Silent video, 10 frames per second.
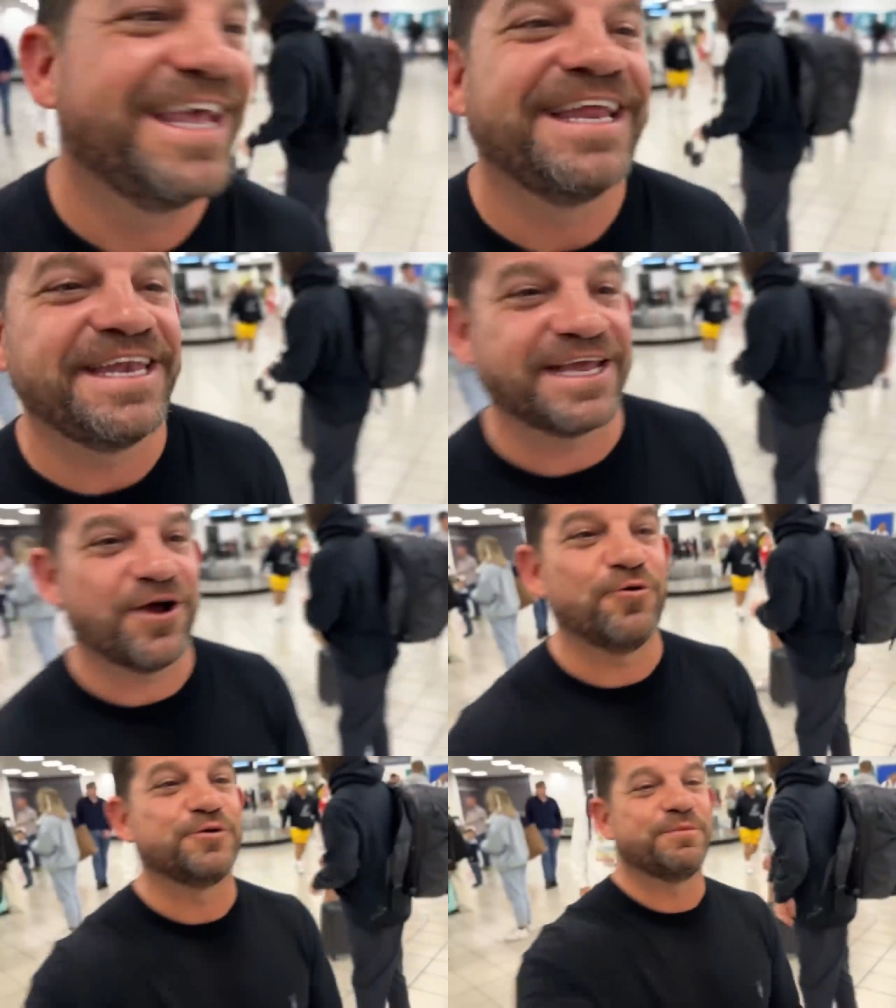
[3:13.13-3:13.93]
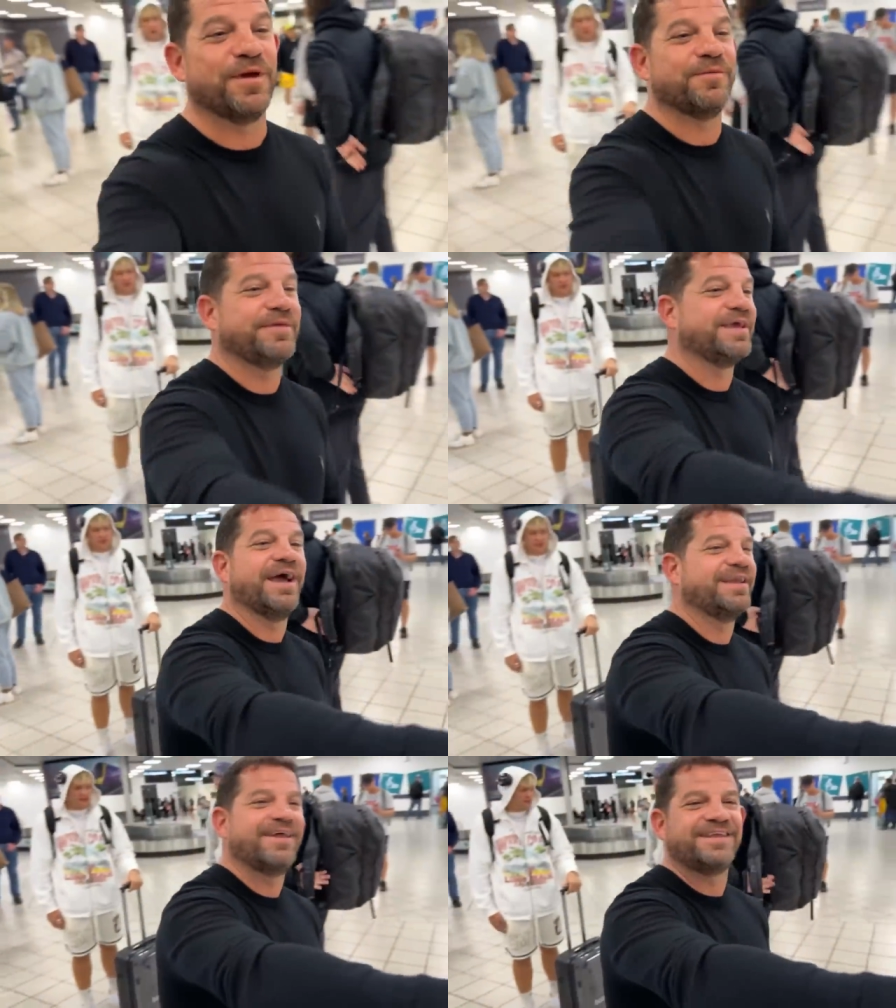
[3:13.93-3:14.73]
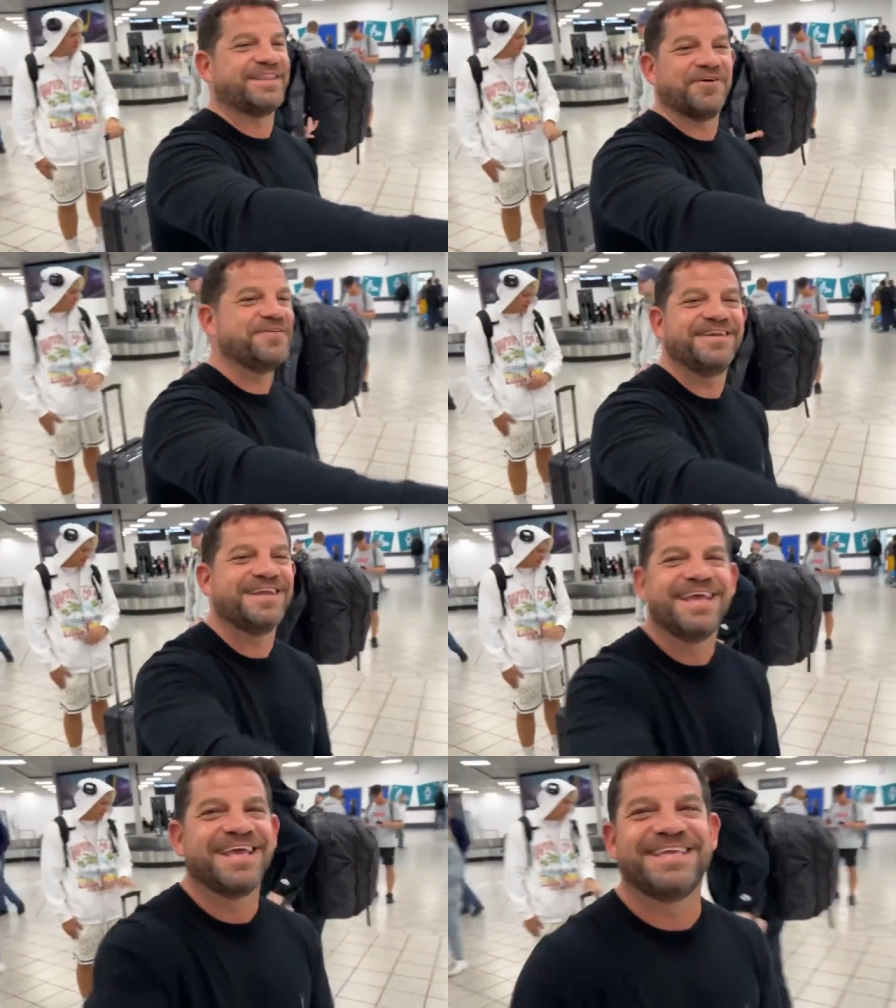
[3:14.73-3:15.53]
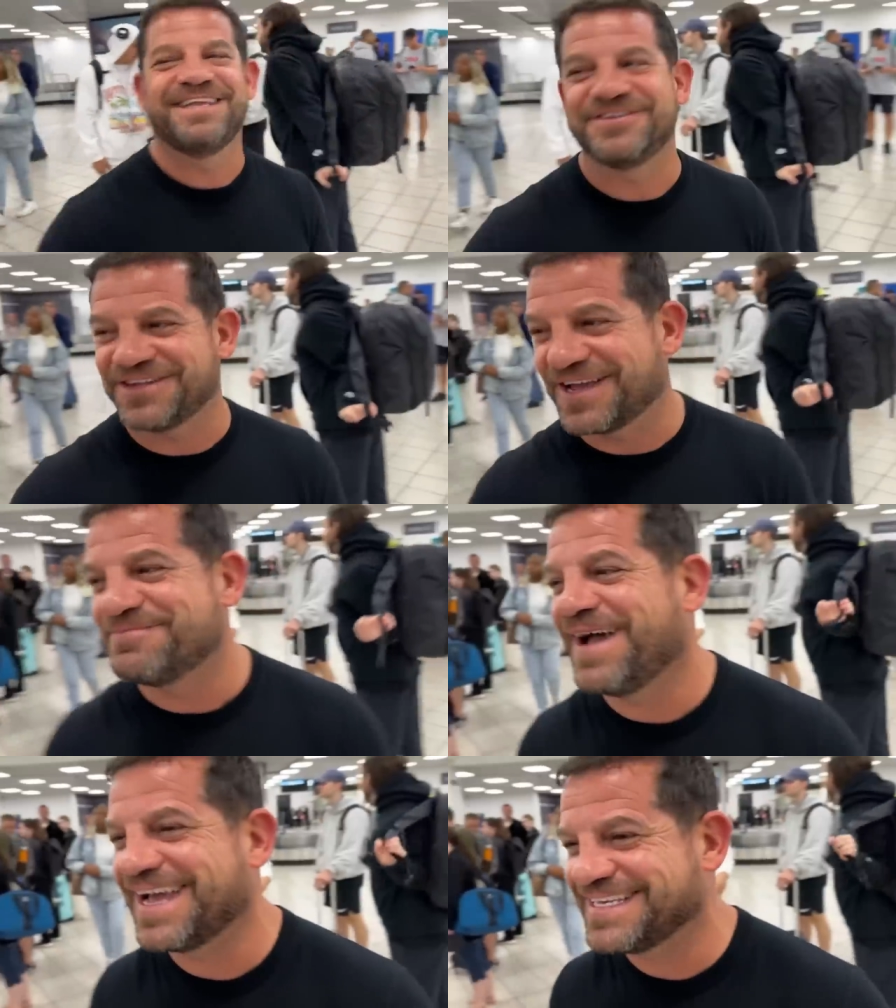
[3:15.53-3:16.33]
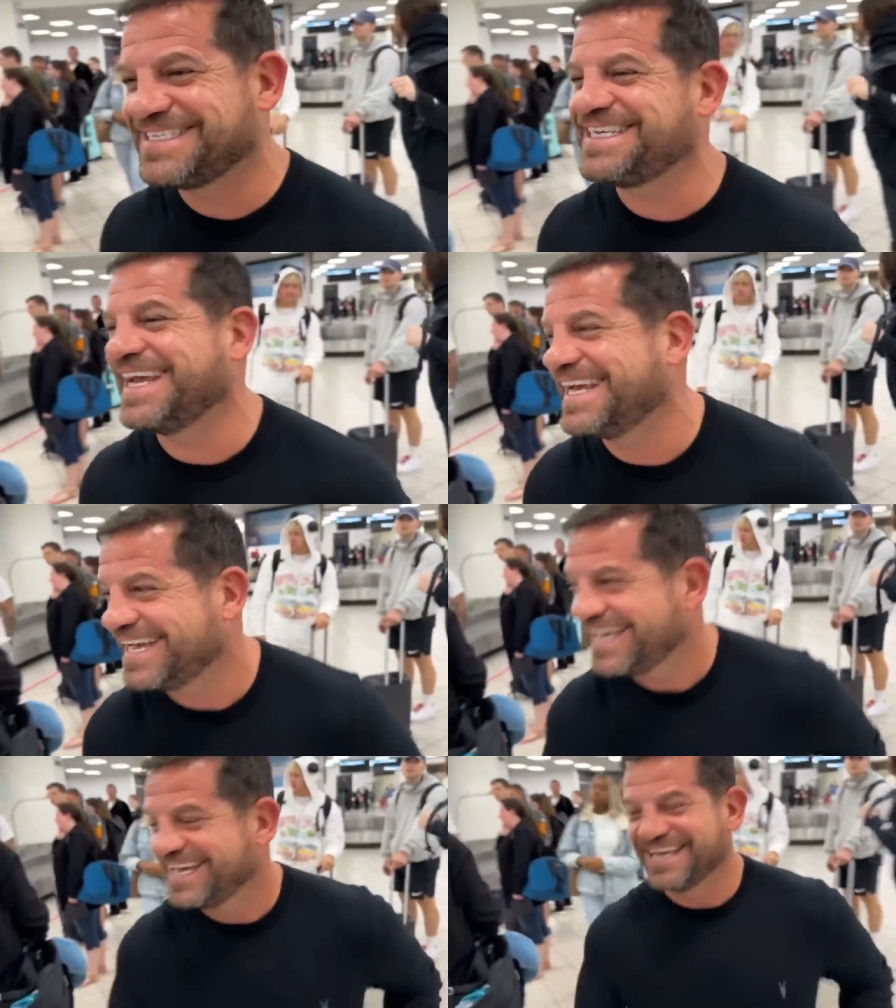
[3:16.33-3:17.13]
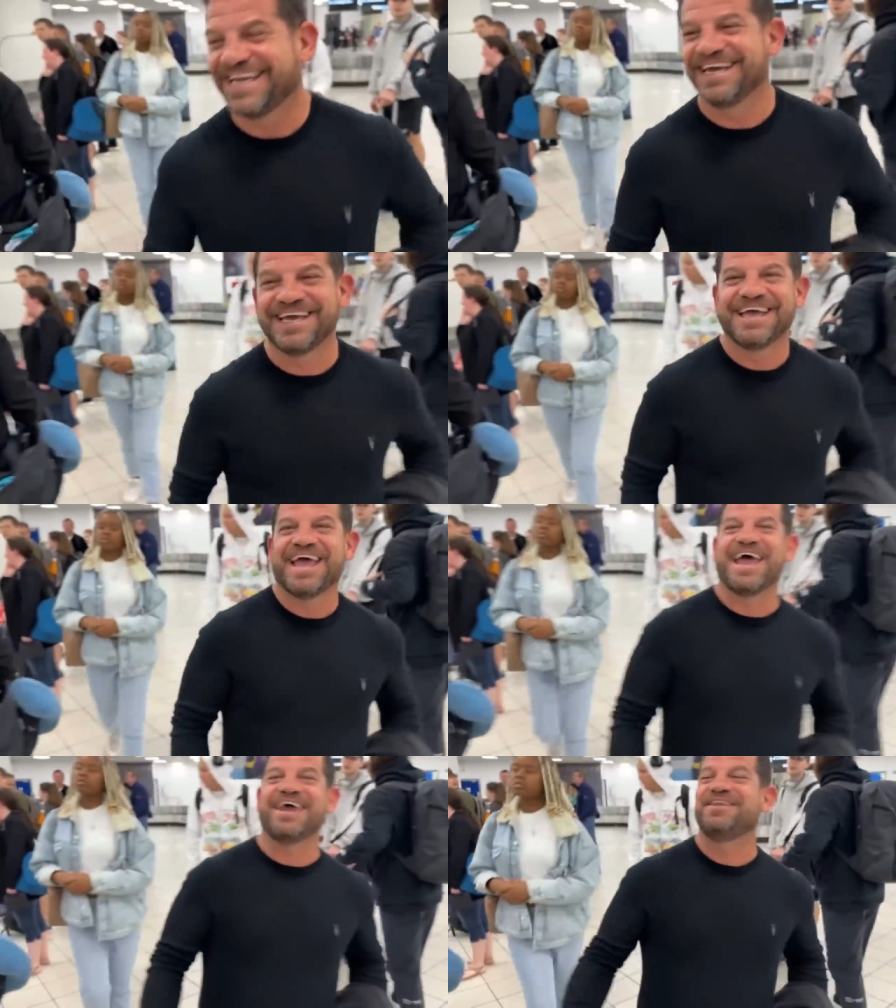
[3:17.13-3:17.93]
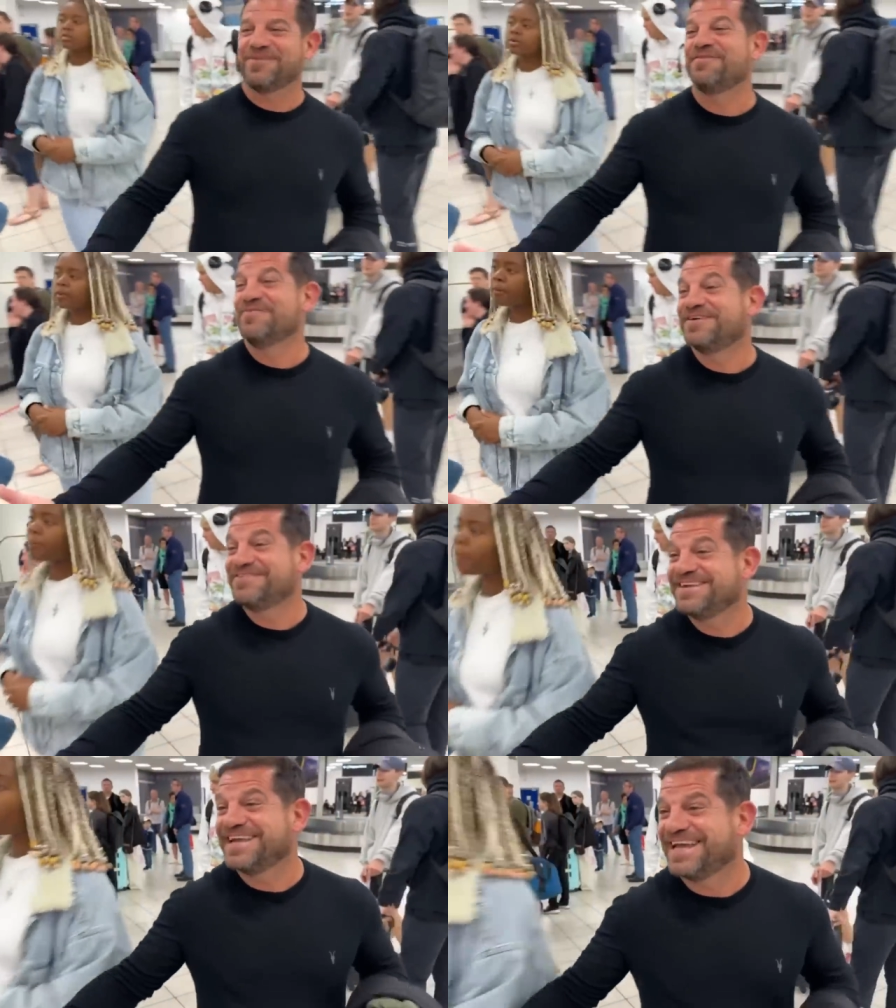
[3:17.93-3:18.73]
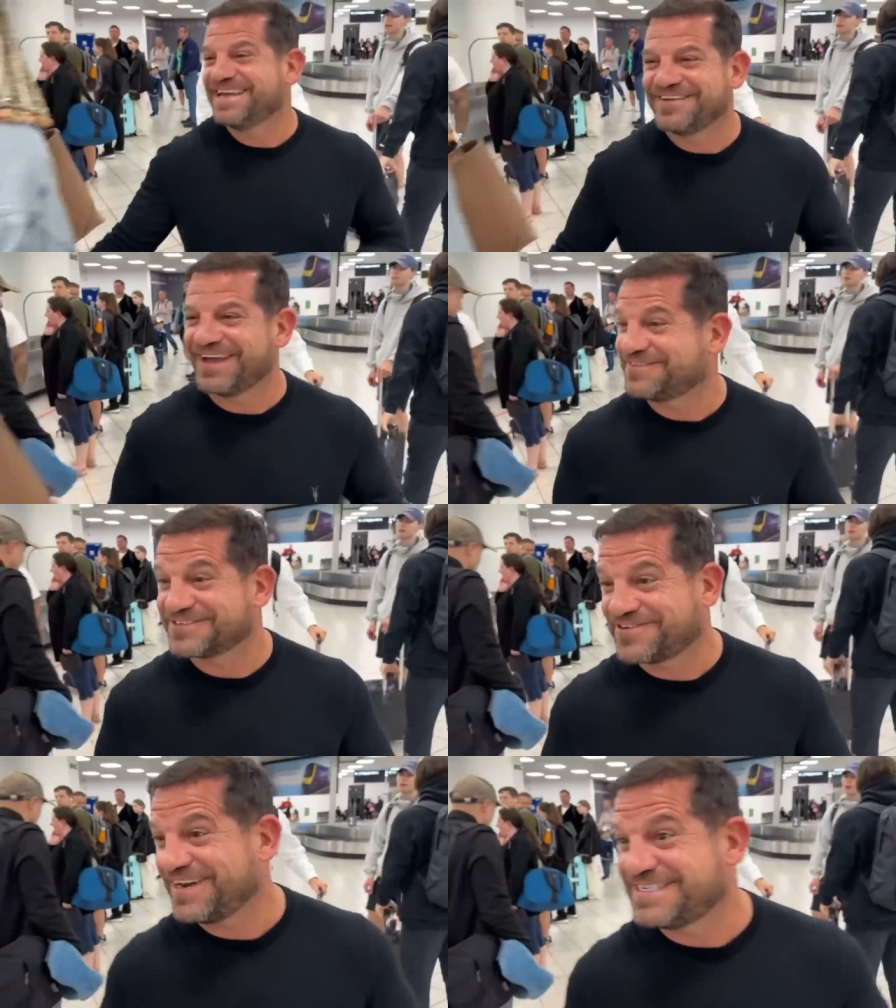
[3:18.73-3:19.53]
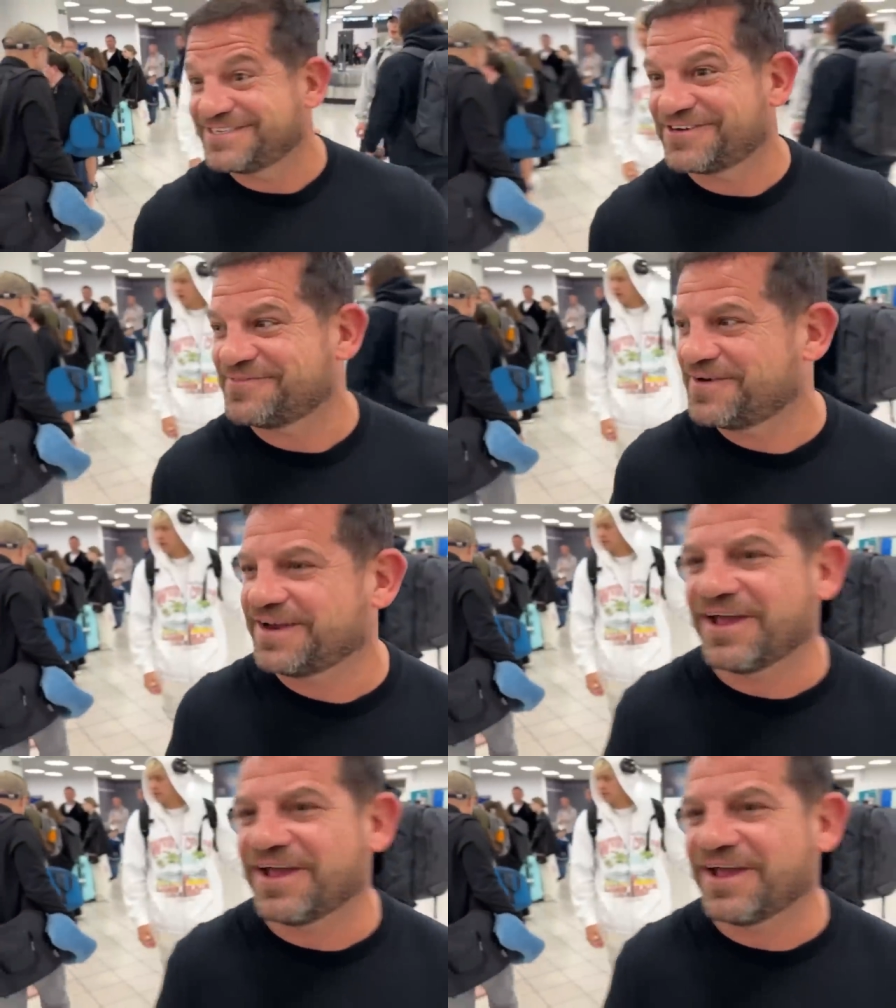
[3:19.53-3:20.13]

And uh, Cole's behind me going, no, don't. He looks like a bag of shit. Um, Anyone would, wouldn't they? That was a crazy trip, right?